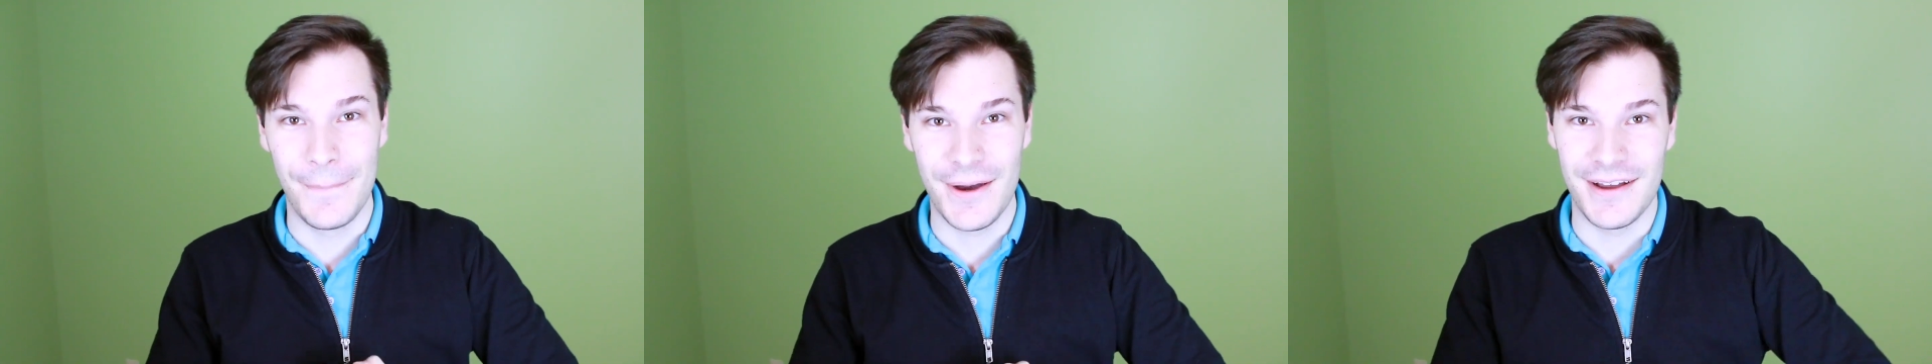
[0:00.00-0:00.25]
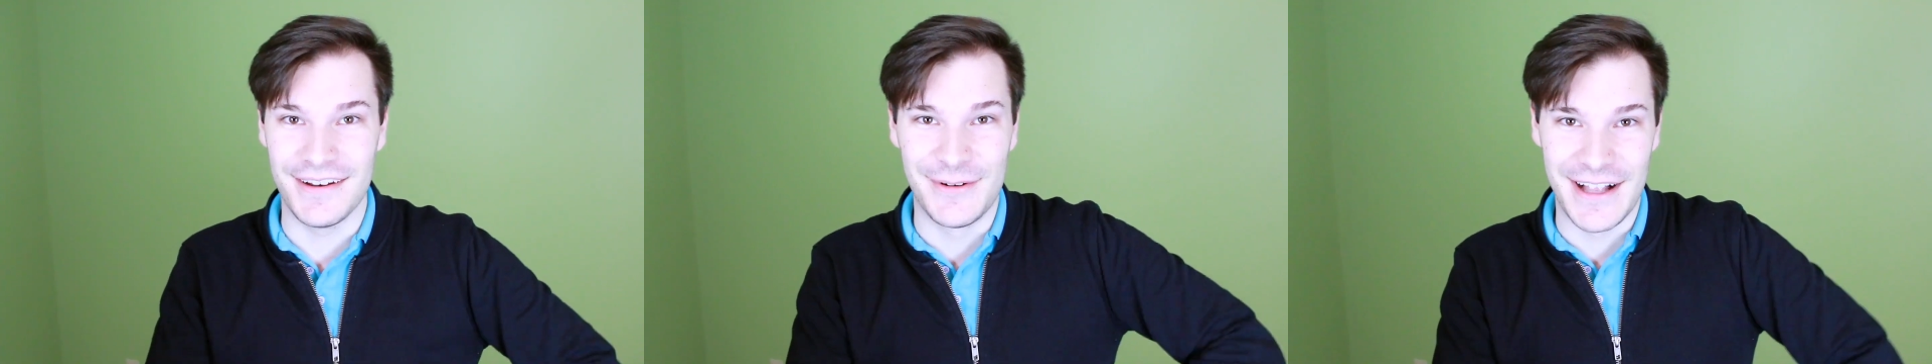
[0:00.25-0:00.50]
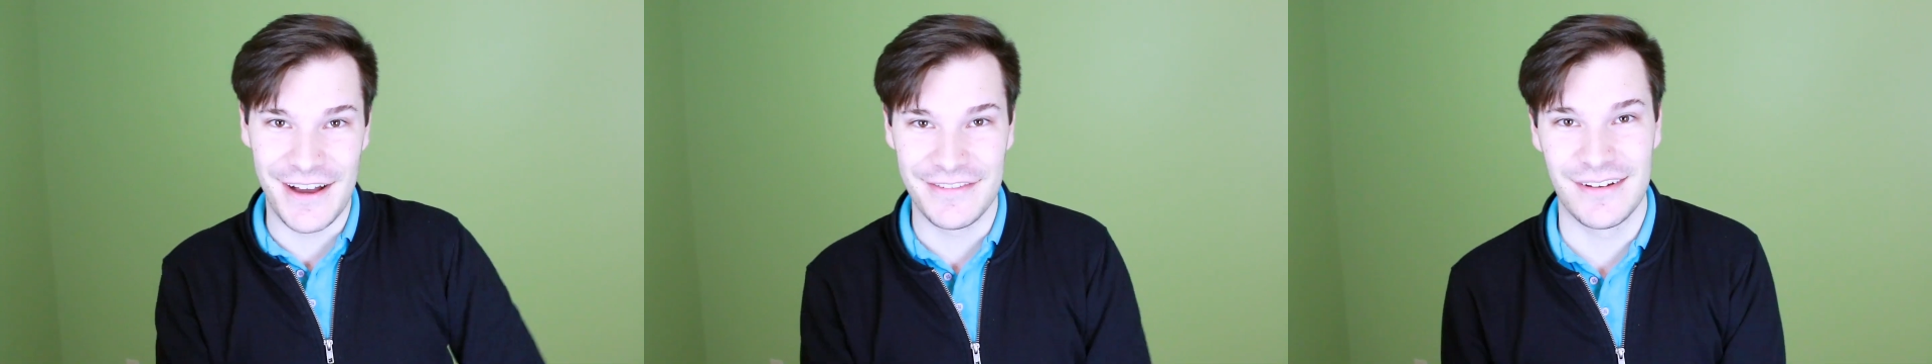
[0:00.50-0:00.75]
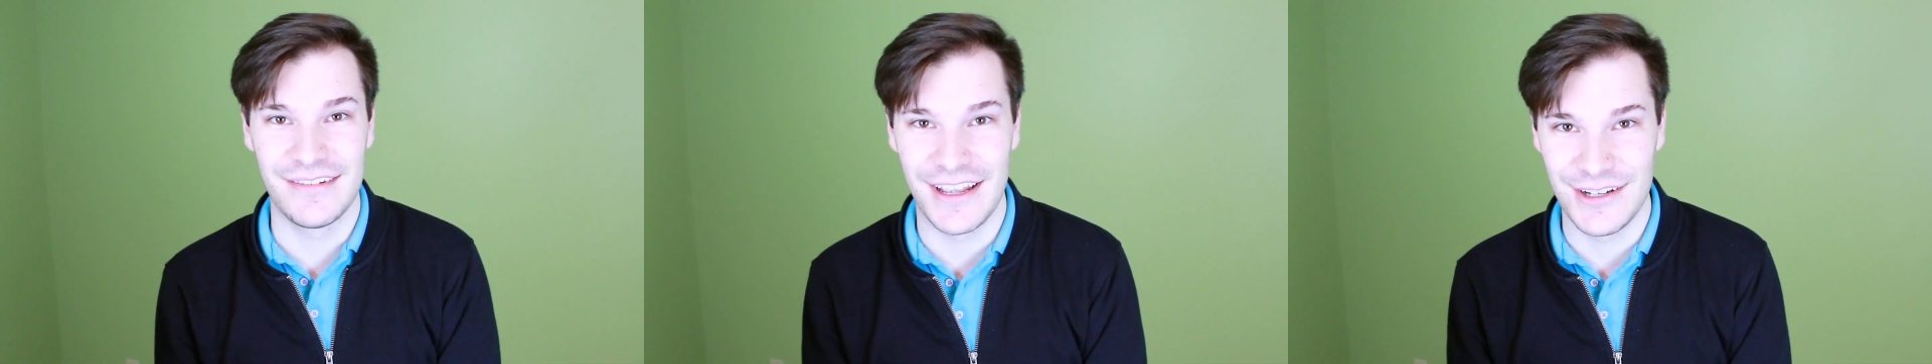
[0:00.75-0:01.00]
But we'll
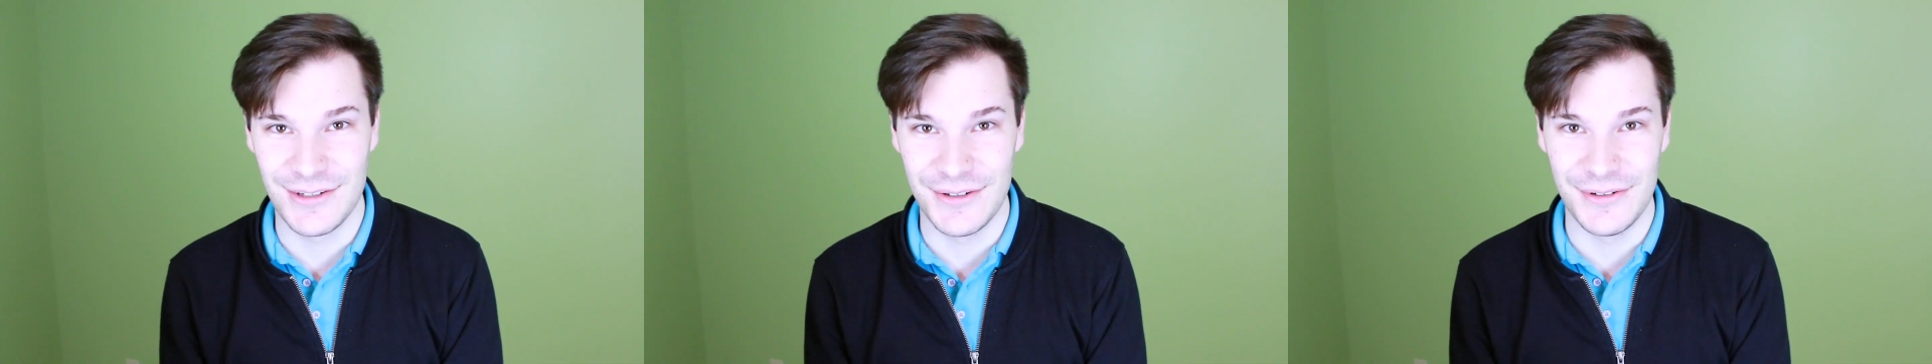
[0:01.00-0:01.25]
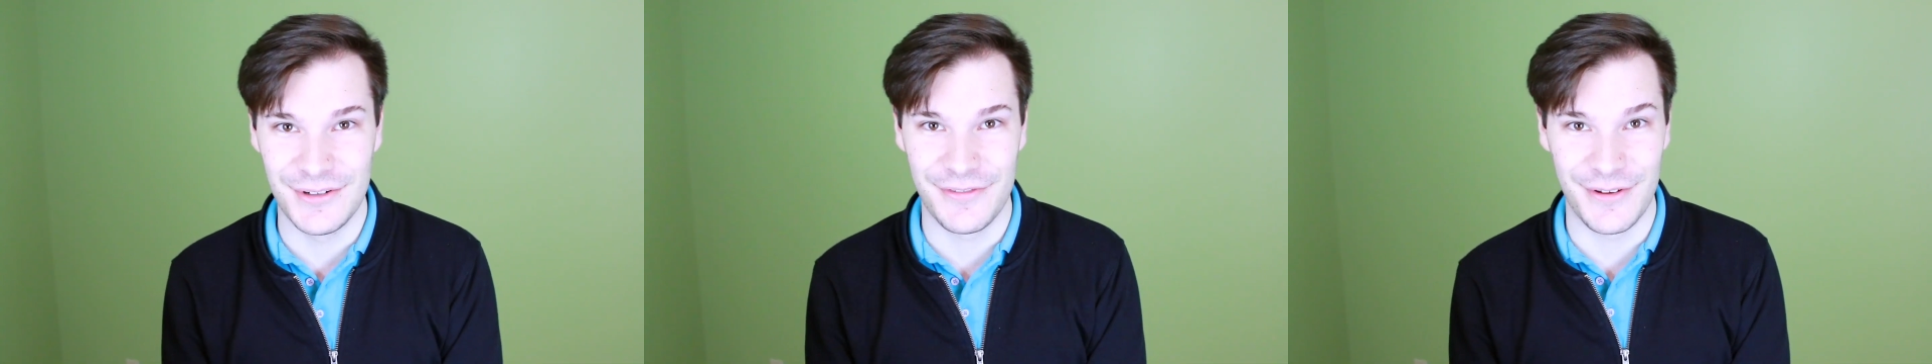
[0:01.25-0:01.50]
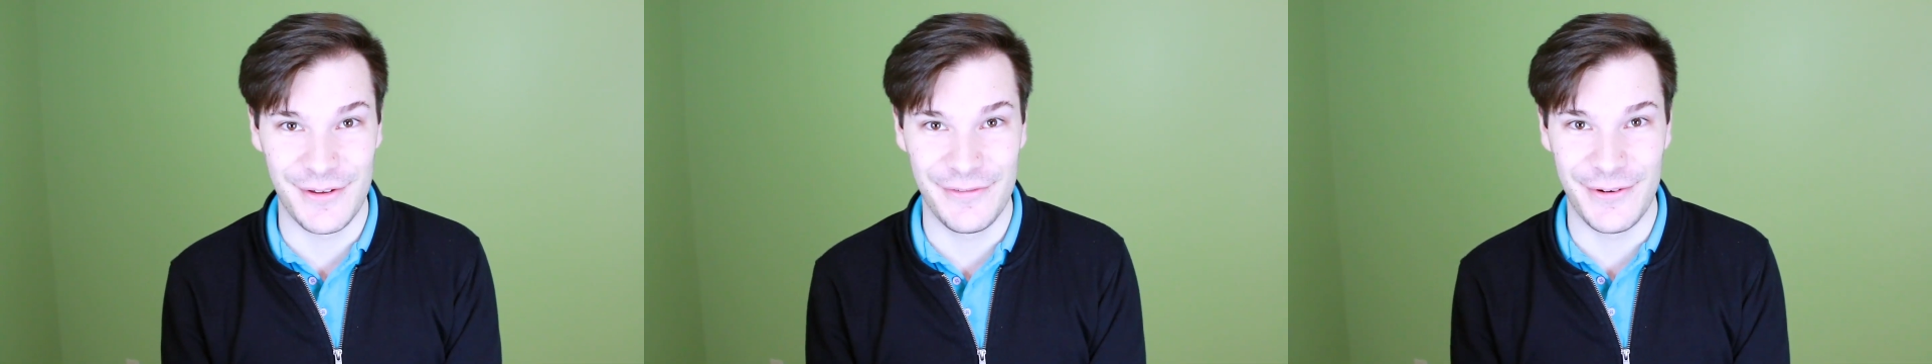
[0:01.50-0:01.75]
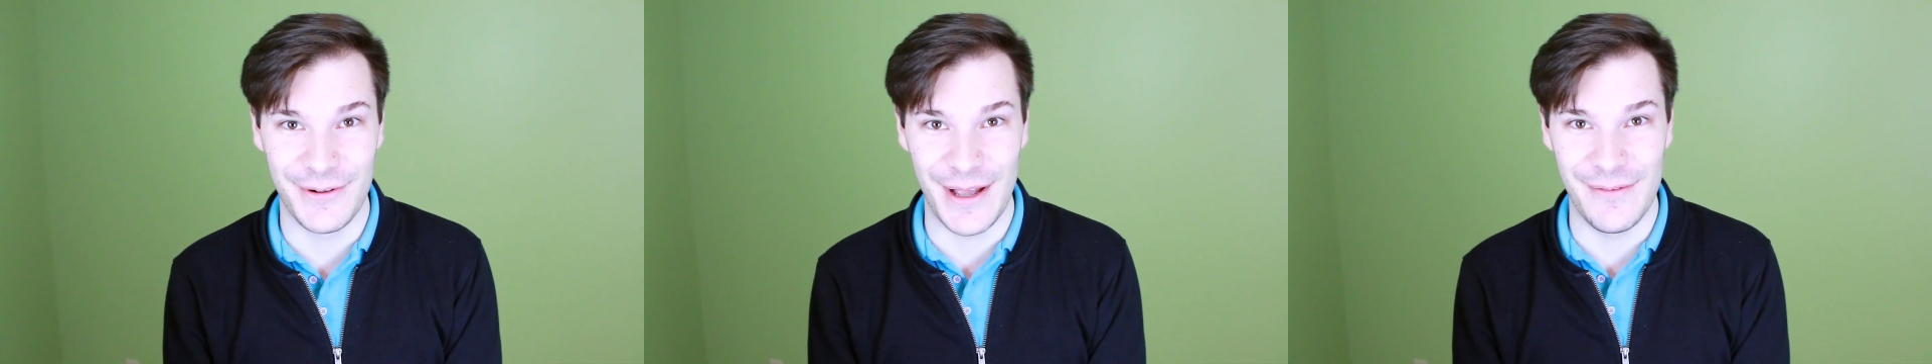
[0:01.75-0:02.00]
have to stay tuned for the
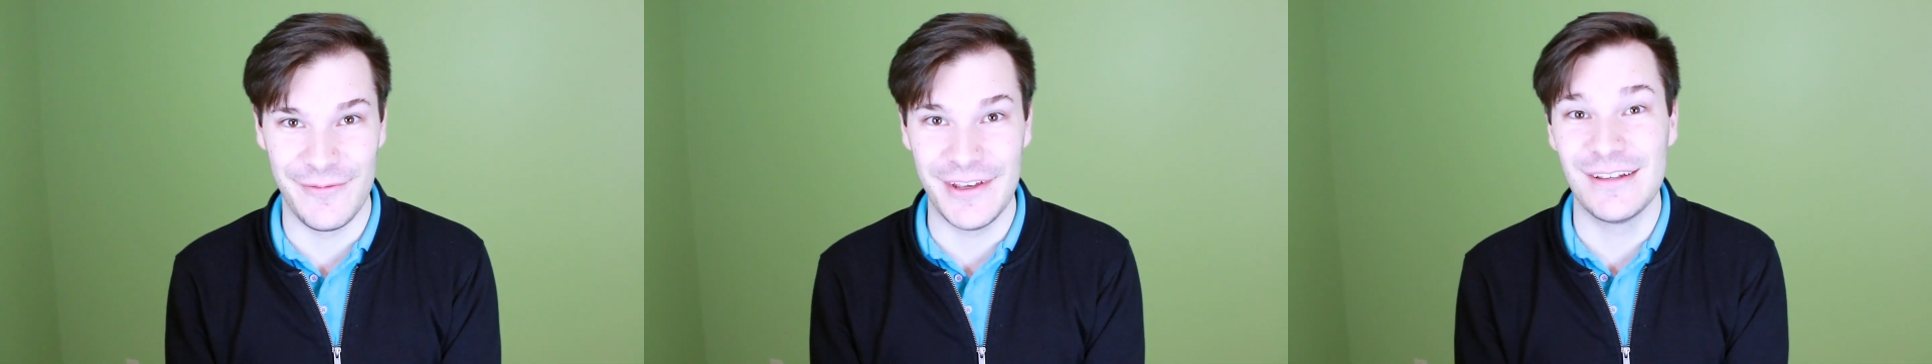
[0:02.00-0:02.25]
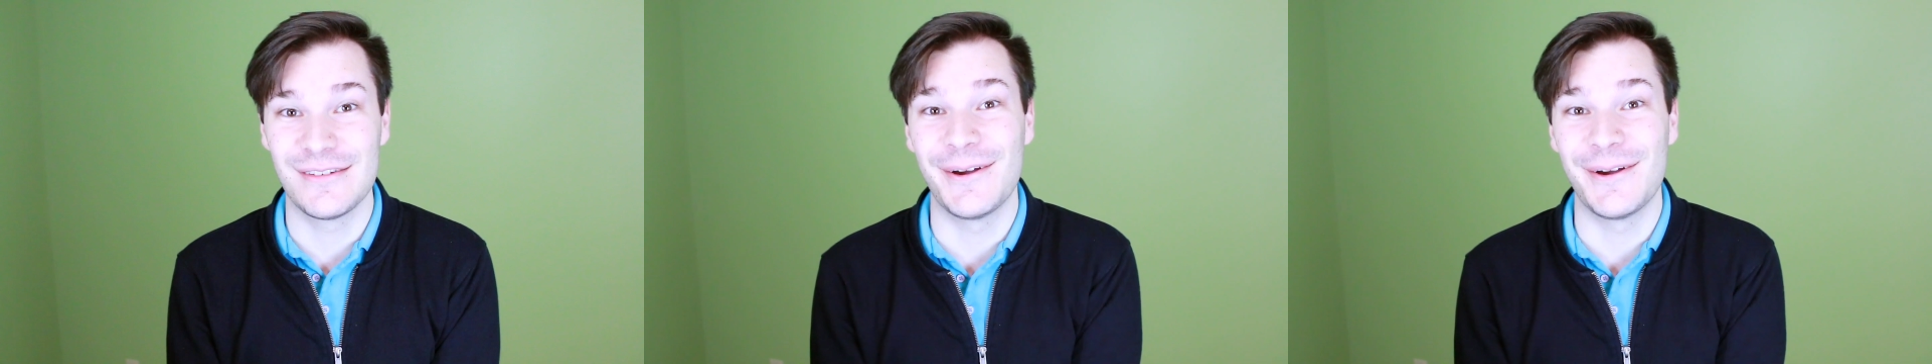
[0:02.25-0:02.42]
full MV.